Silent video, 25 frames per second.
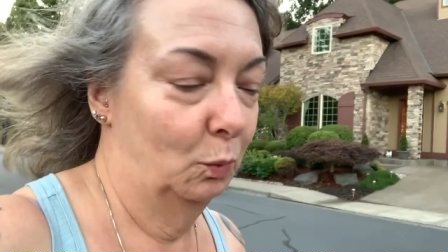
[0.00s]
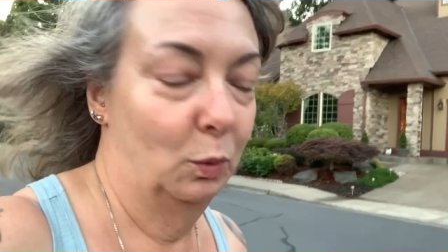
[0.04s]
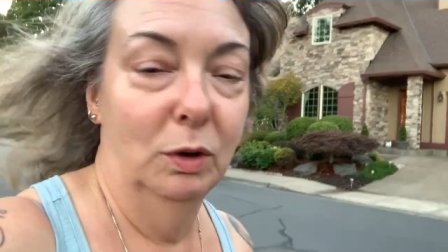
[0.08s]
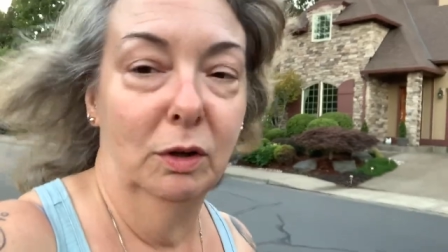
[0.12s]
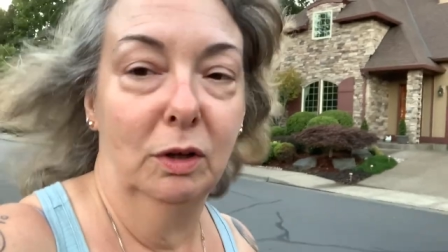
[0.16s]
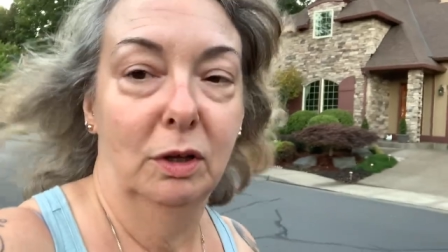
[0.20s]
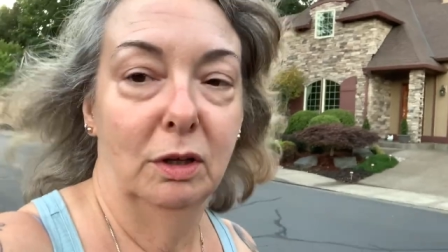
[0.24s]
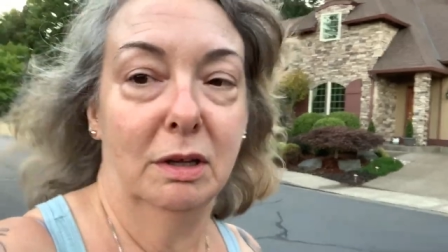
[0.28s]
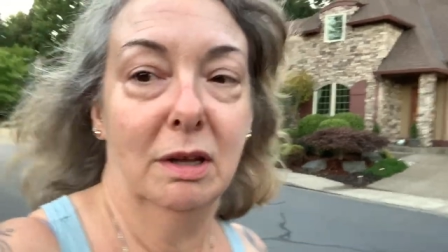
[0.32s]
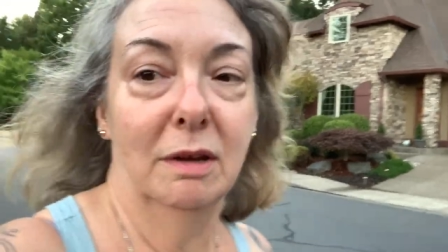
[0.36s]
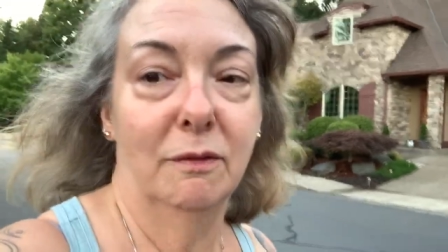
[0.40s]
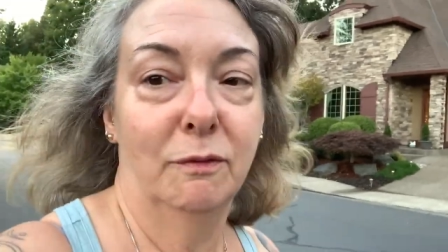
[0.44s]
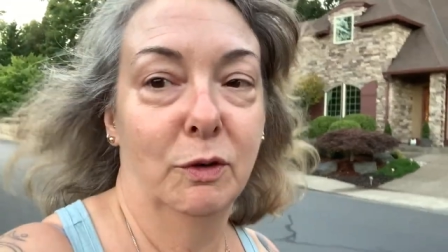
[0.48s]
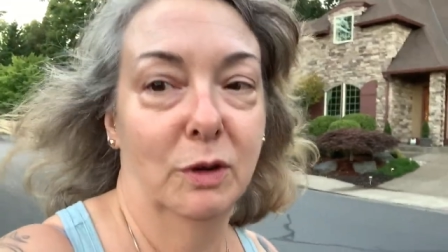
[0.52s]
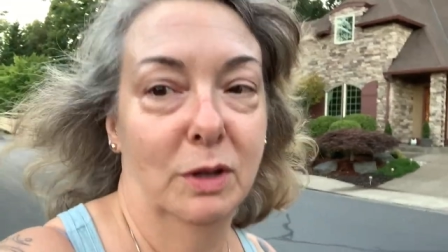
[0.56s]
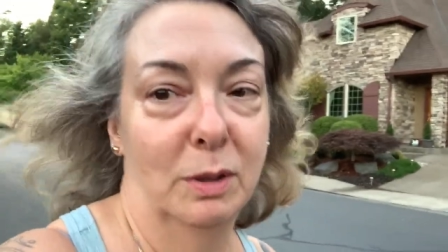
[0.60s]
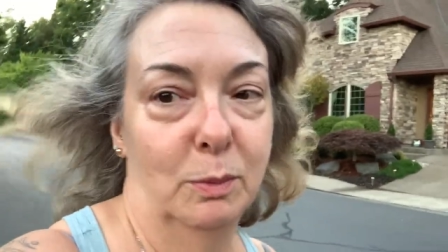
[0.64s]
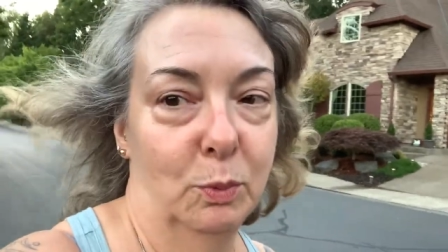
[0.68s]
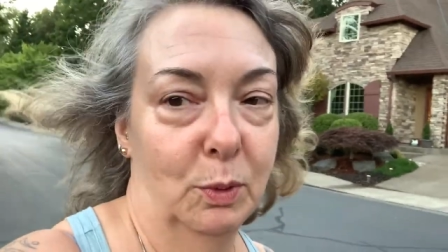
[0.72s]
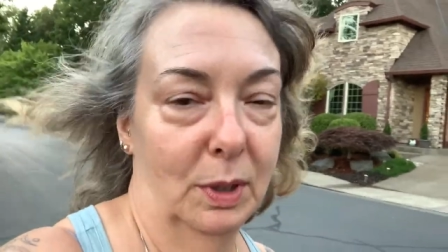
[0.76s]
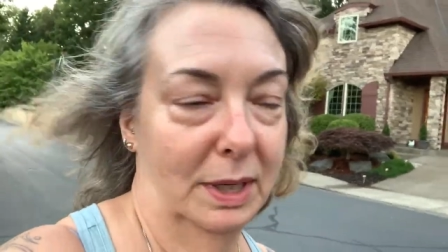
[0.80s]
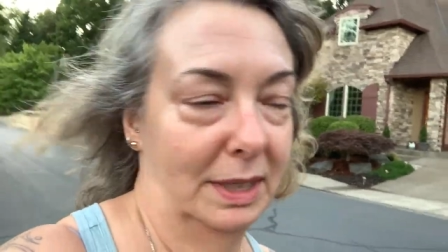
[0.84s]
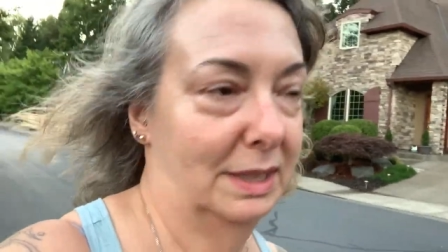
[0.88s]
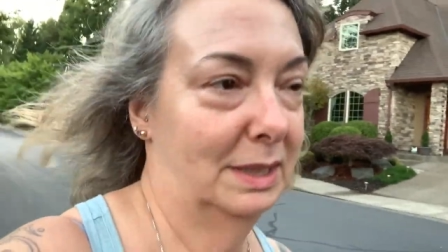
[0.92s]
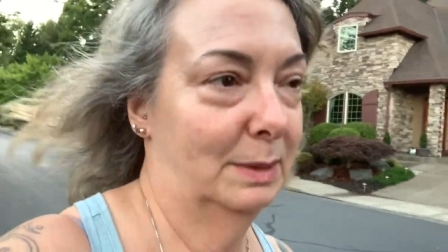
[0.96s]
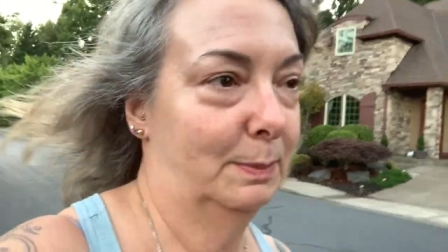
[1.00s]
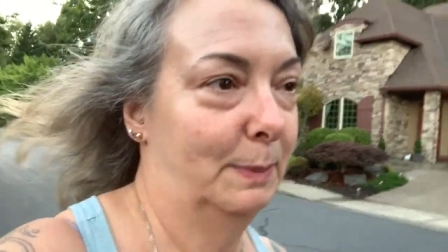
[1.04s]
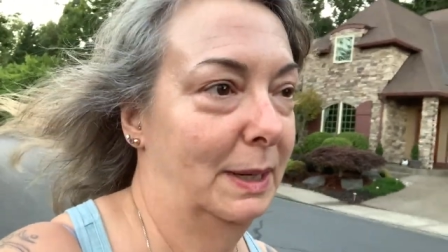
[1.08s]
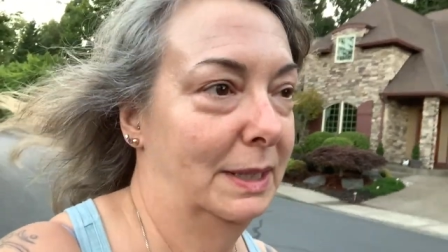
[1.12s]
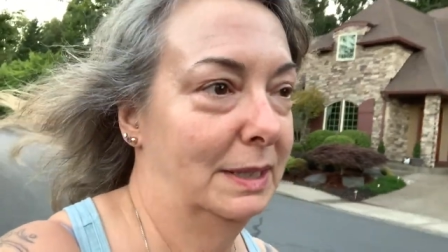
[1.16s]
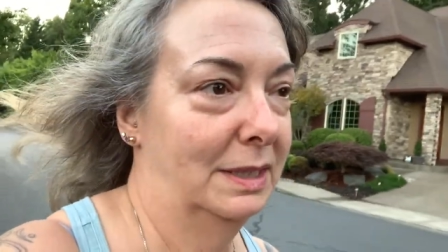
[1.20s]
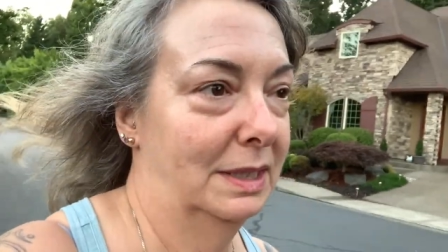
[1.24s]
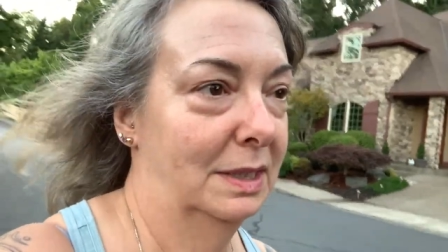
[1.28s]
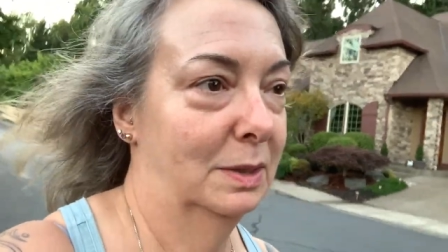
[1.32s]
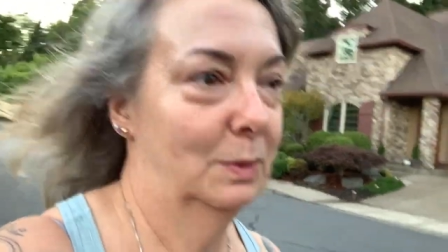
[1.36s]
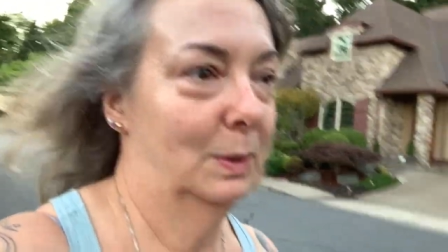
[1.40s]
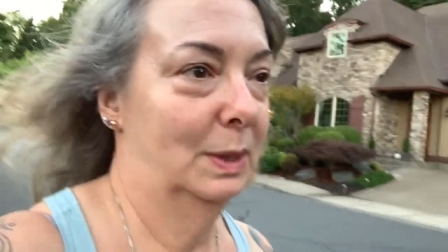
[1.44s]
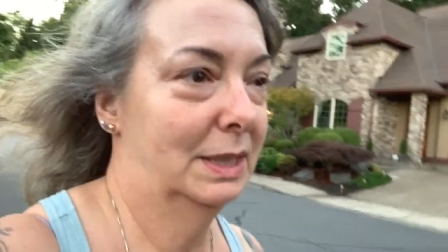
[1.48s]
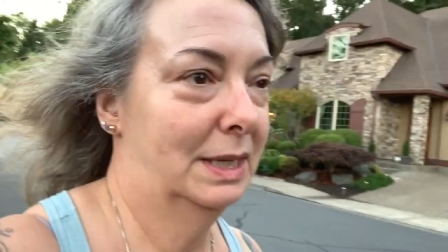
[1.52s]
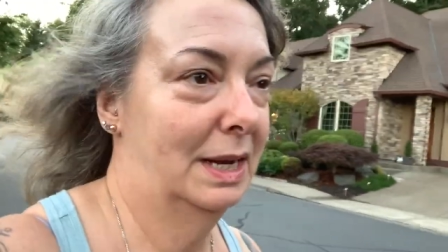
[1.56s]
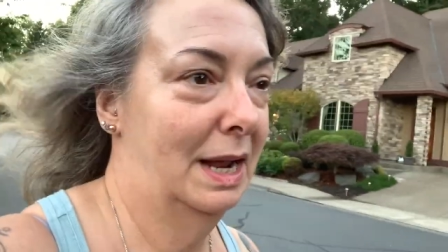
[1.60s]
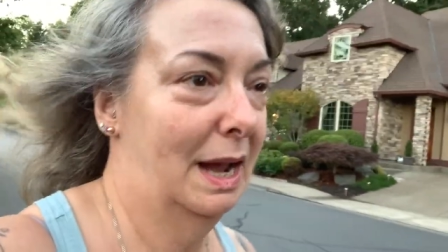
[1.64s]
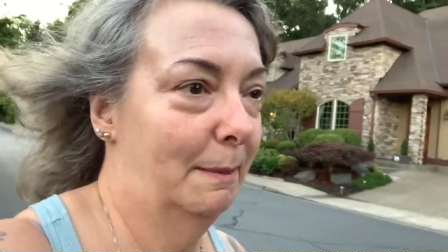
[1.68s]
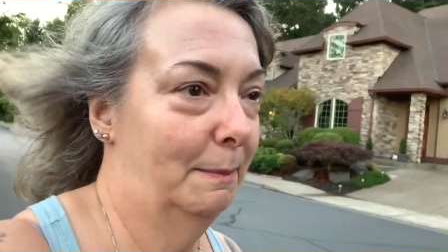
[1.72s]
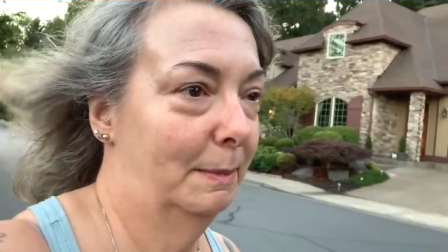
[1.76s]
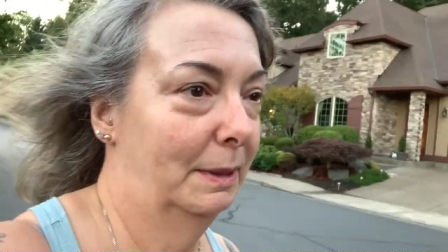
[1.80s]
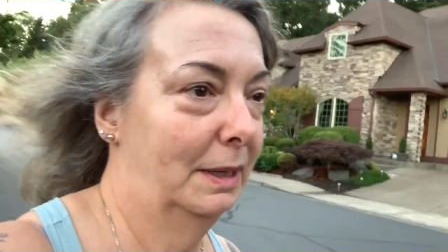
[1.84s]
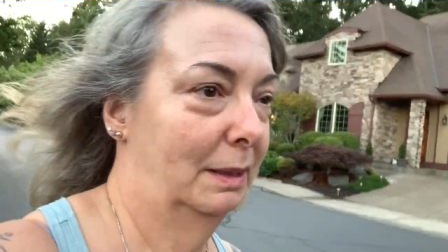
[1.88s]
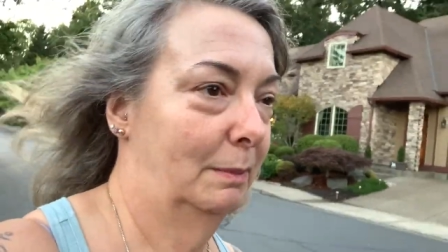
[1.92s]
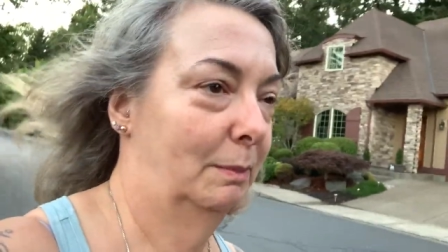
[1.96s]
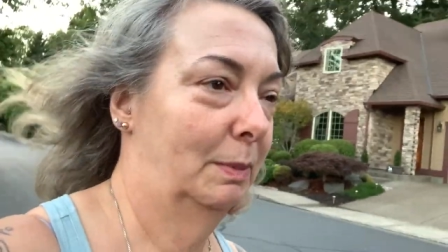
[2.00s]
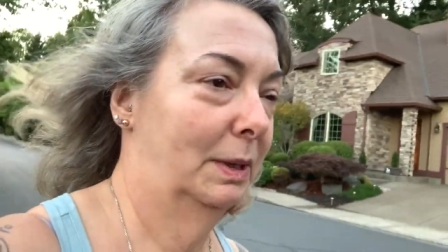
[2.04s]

We're looking for the bright spots and what's happening,